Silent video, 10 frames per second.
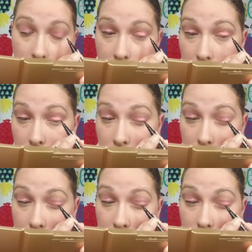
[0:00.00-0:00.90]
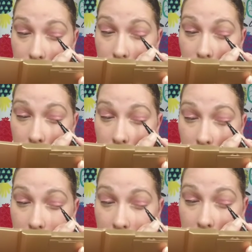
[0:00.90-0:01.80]
I wouldn't be too terribly
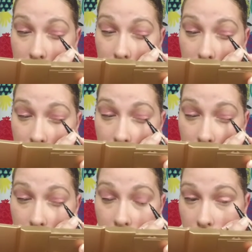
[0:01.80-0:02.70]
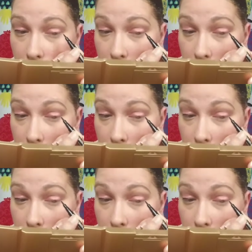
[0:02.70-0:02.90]
upset if I got another.